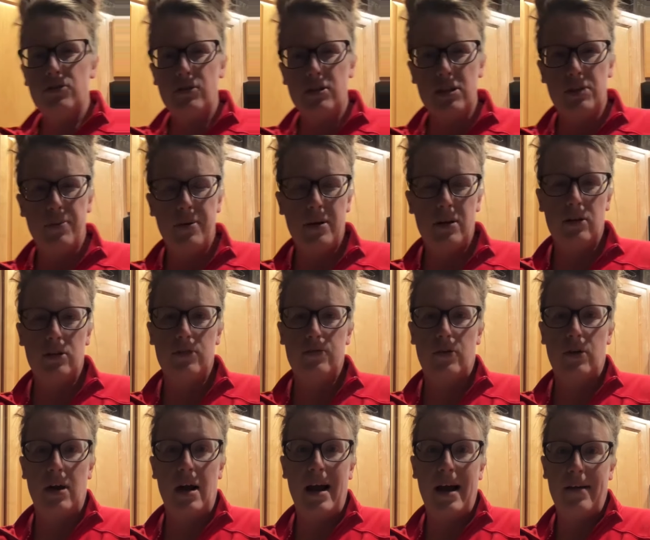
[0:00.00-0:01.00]
recipe calls for
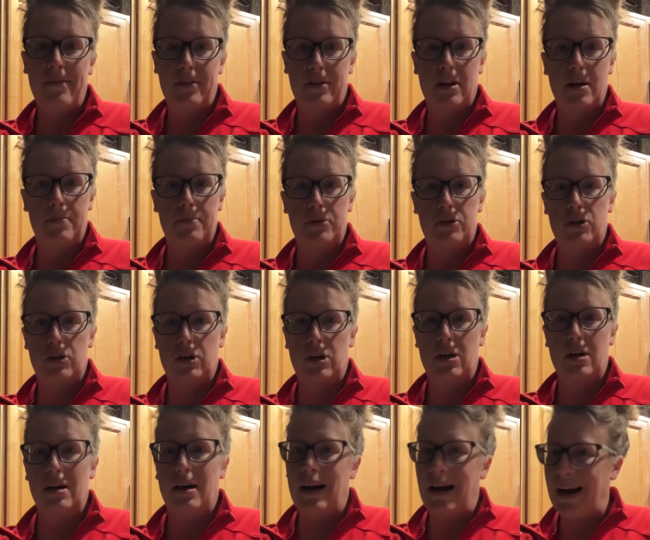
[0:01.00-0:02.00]
half a cup of
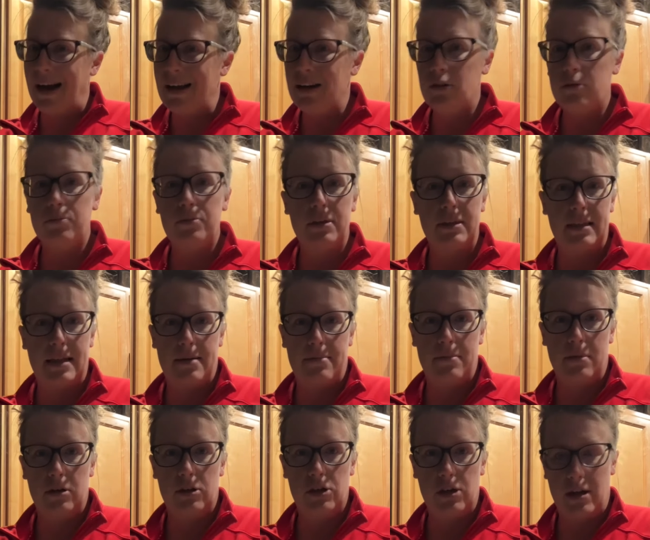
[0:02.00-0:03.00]
sugar. I don't put that
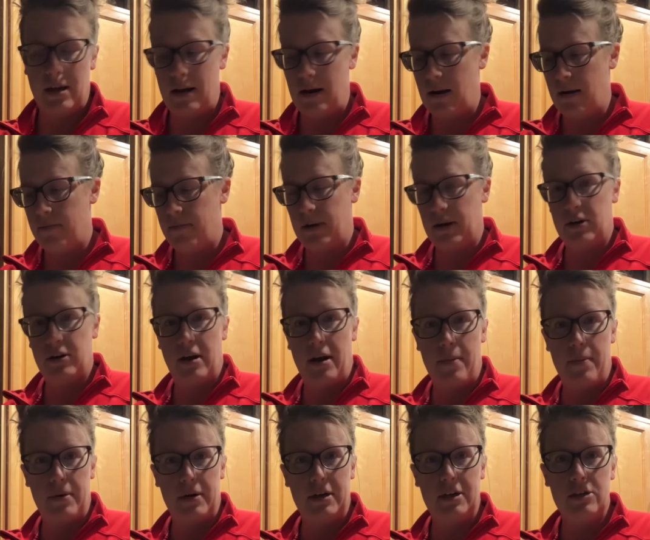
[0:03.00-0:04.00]
much in my
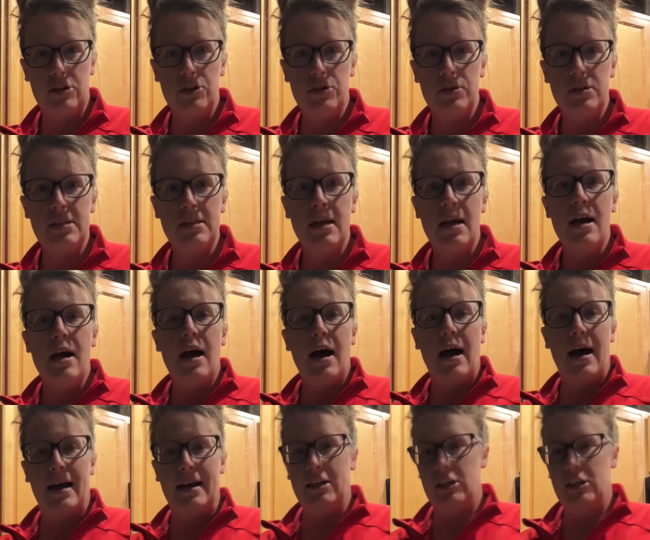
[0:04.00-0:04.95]
cranberry juice. I